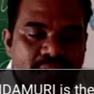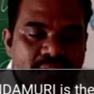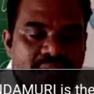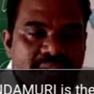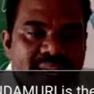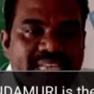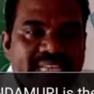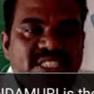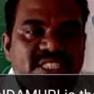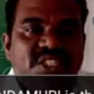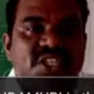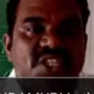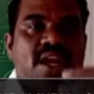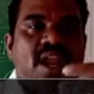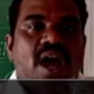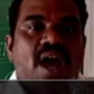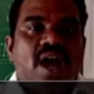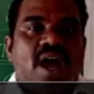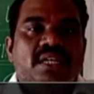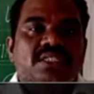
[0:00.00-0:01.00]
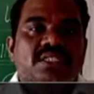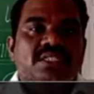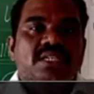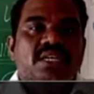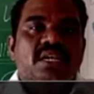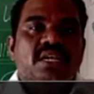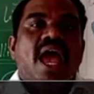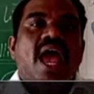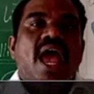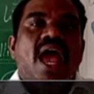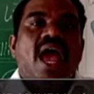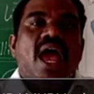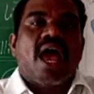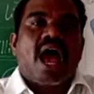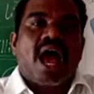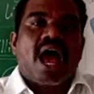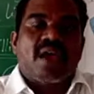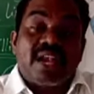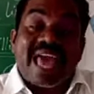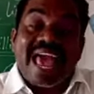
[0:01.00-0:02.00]
Next class,
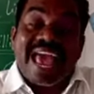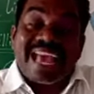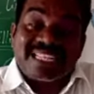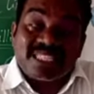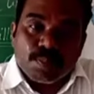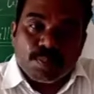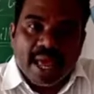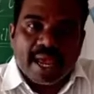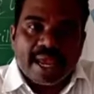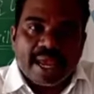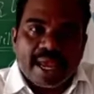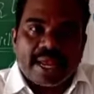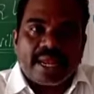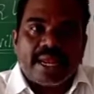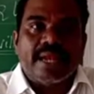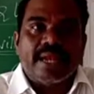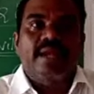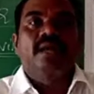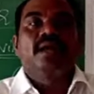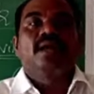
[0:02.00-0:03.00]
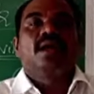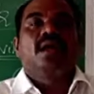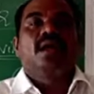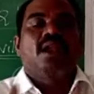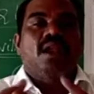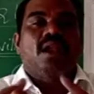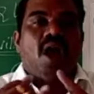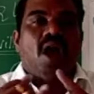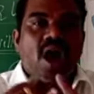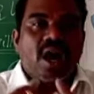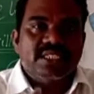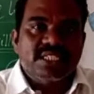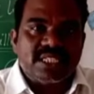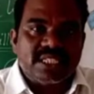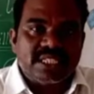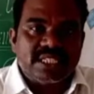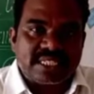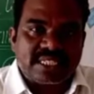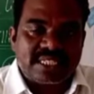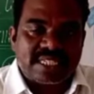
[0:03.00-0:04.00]
I will explain large
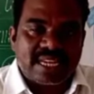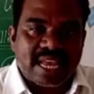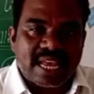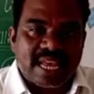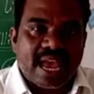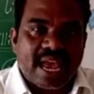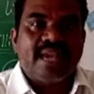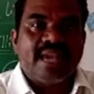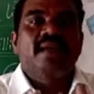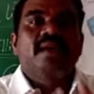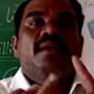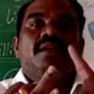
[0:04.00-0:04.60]
intestine,